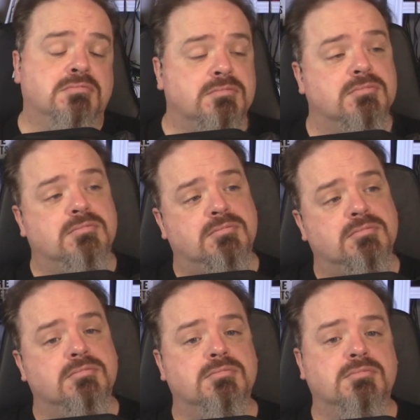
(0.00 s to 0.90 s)

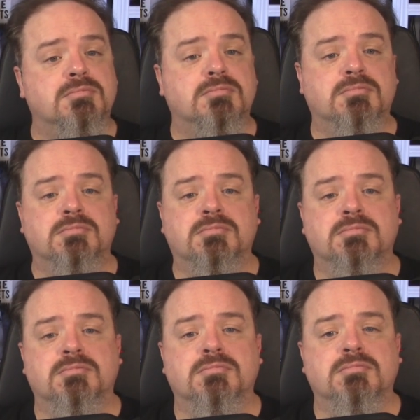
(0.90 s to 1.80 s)

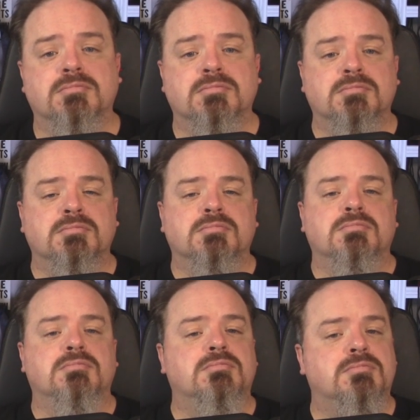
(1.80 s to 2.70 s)

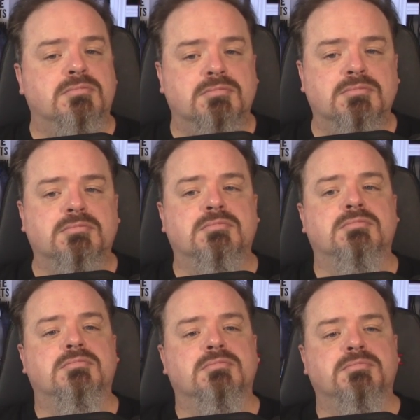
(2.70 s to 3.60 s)

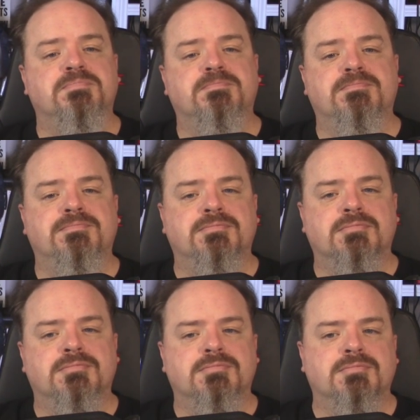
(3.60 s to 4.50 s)

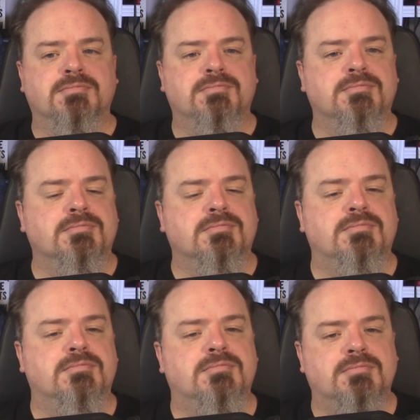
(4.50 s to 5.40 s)

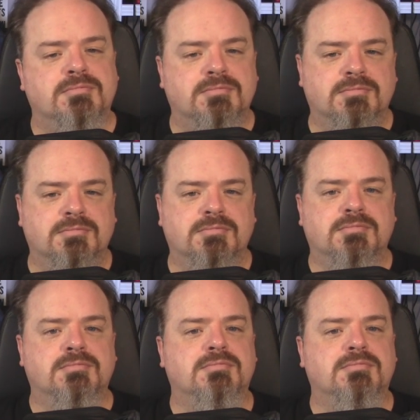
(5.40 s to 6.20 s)
[no speech]